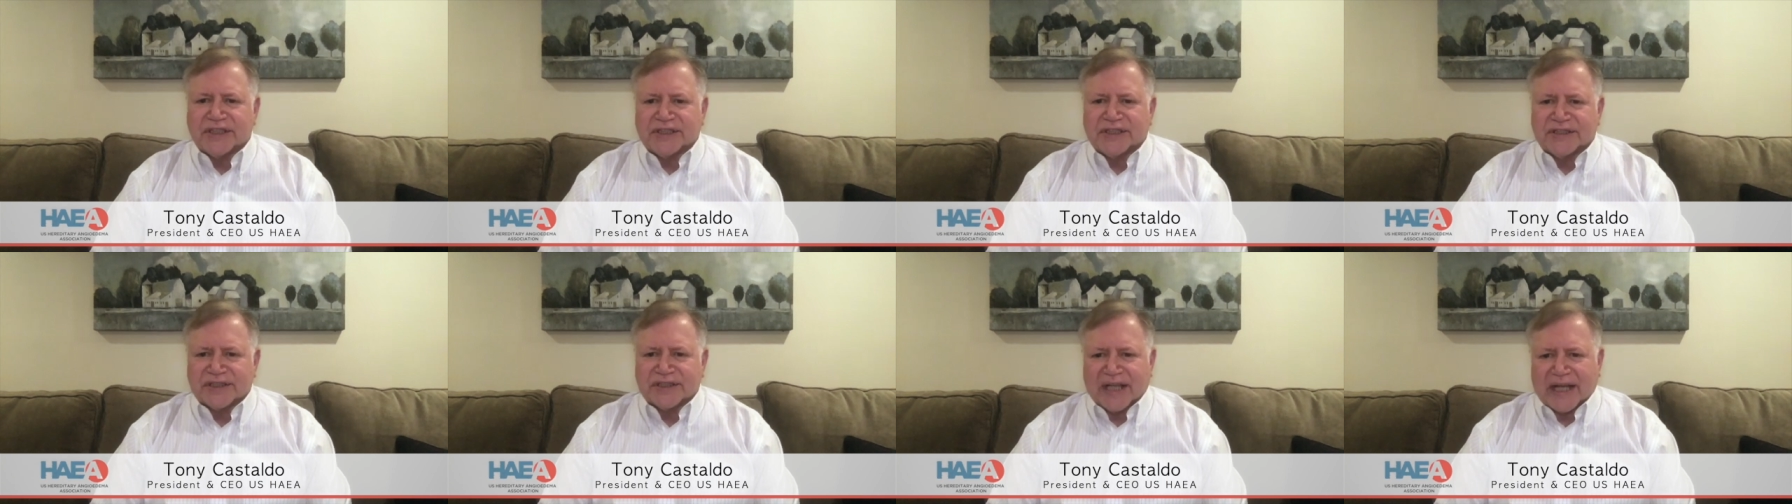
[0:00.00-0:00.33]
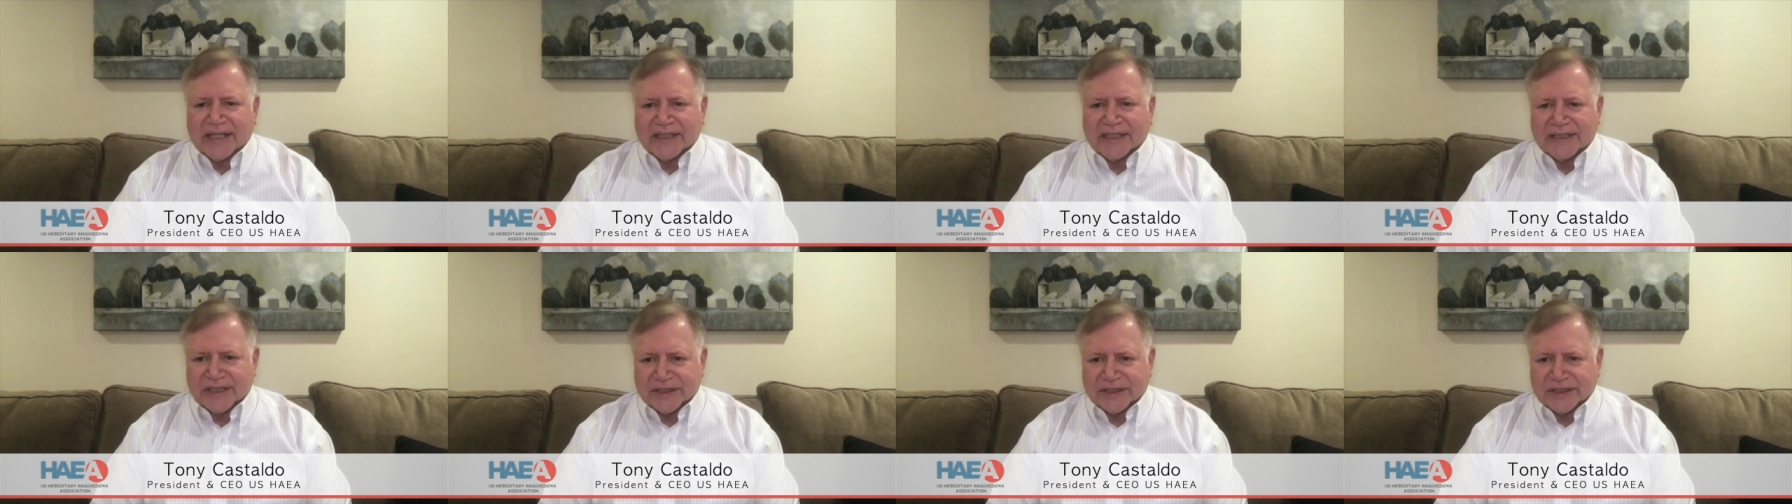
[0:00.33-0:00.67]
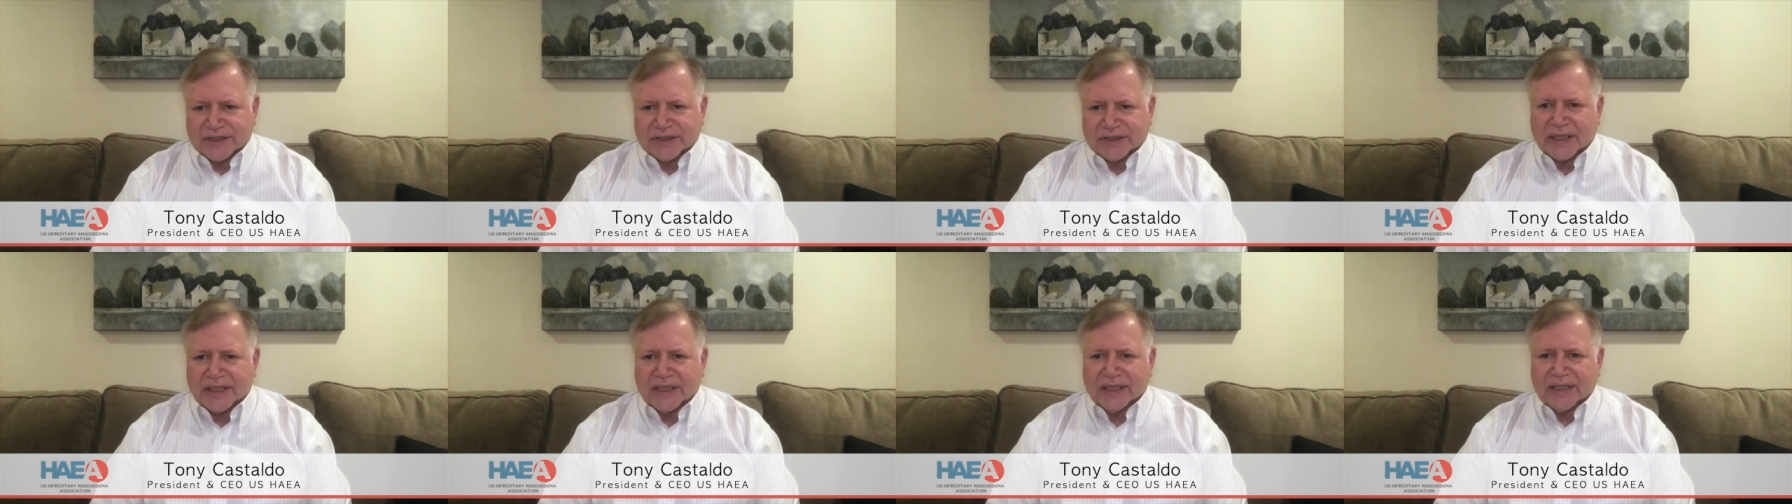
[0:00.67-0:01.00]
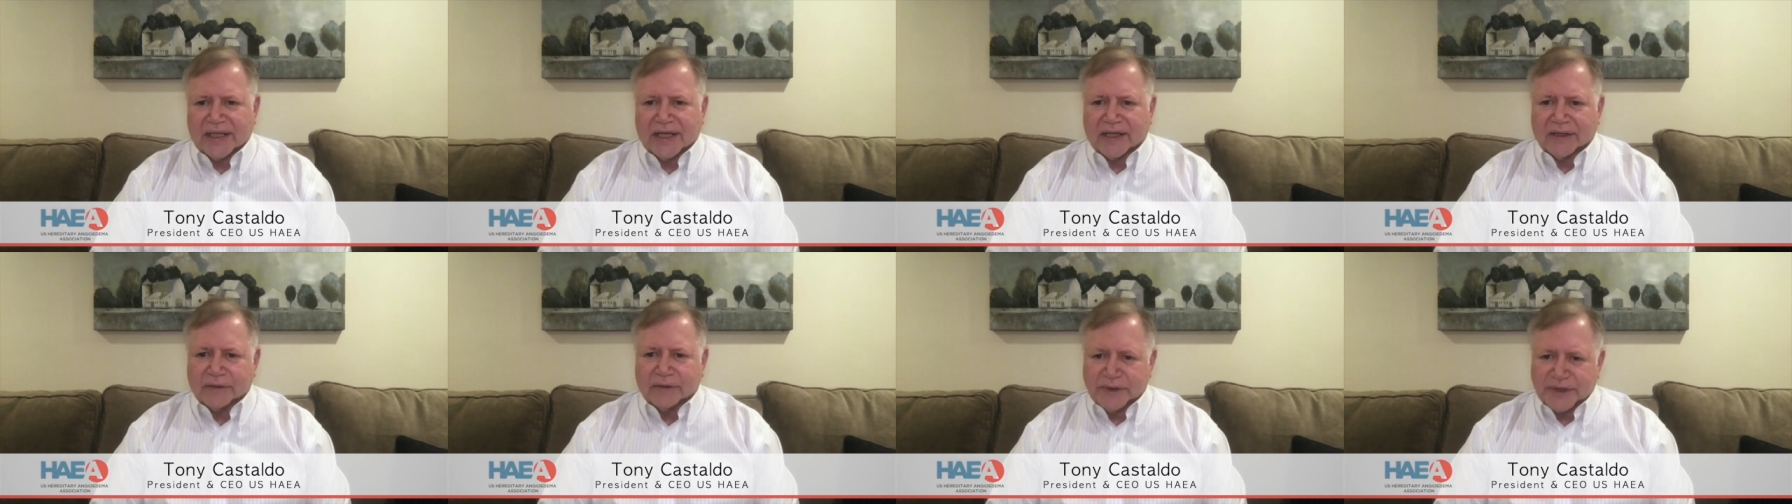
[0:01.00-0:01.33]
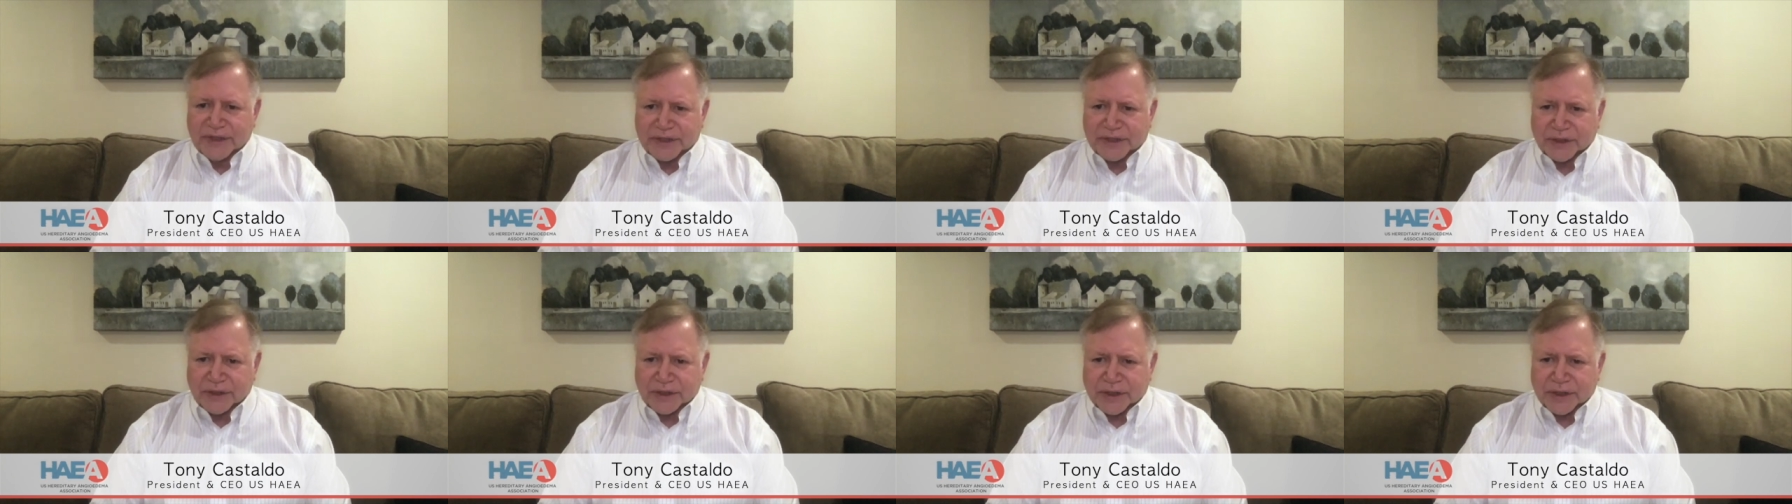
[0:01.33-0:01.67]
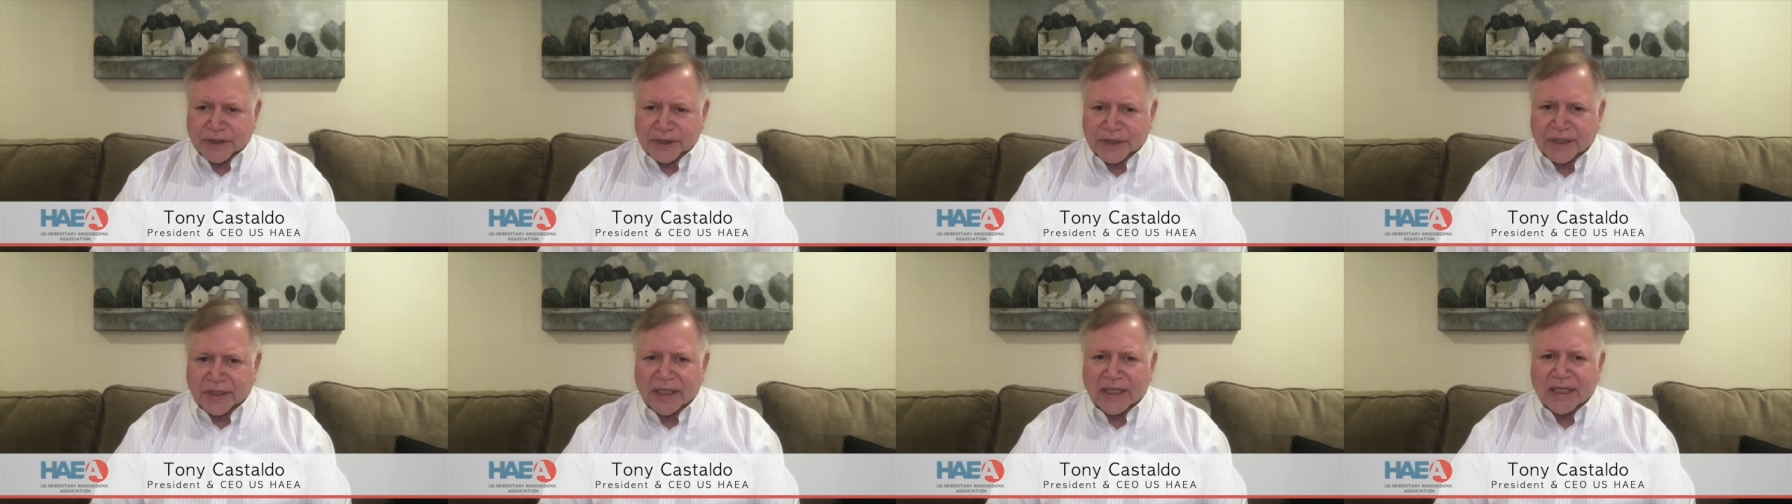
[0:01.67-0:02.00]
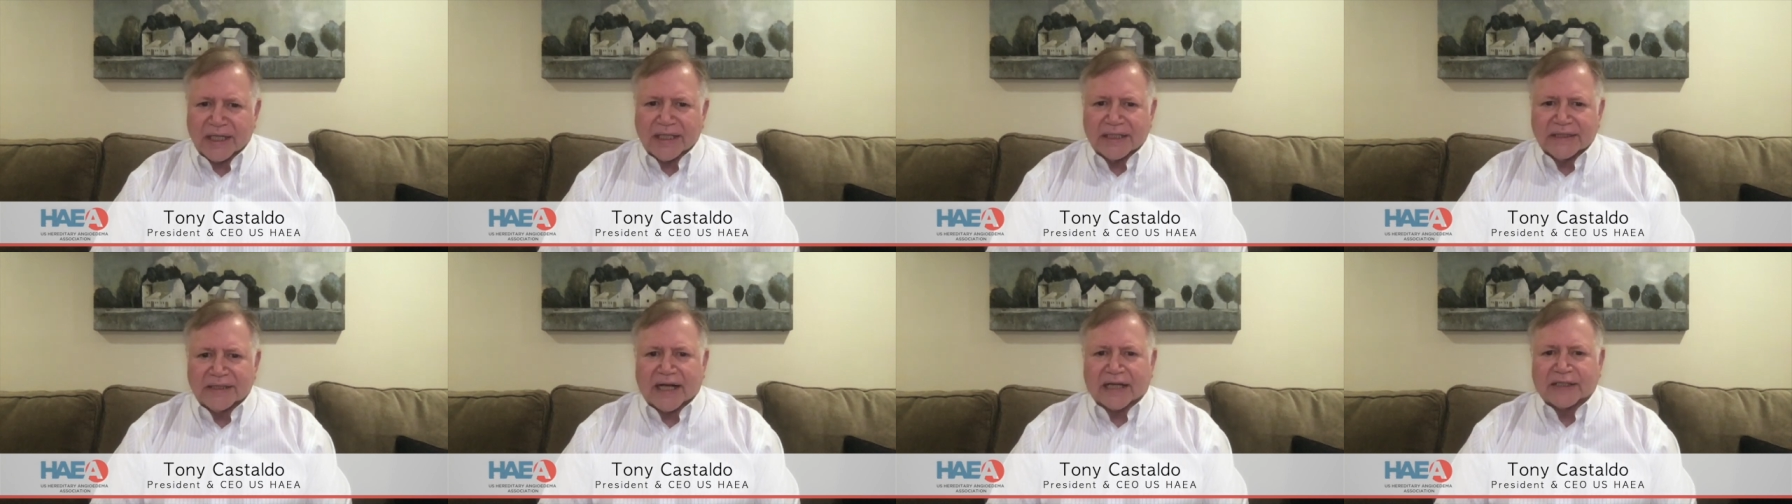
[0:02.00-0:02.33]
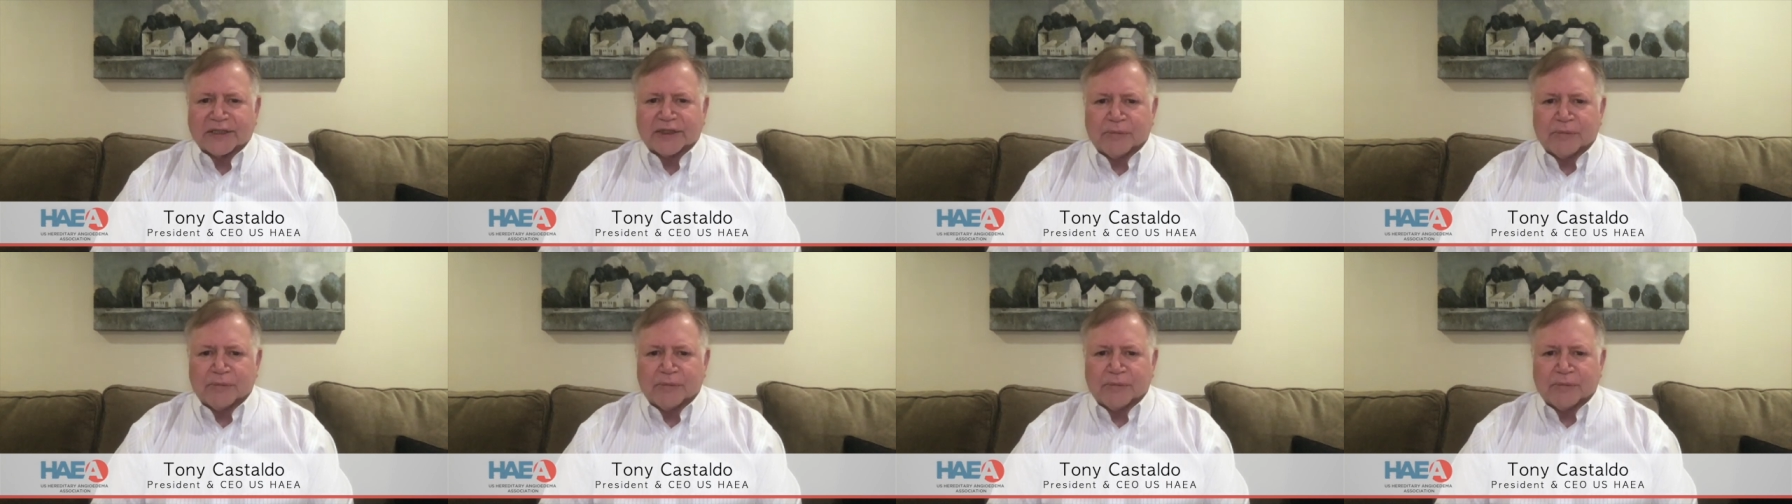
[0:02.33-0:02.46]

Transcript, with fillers: scientist, and researcher Dr.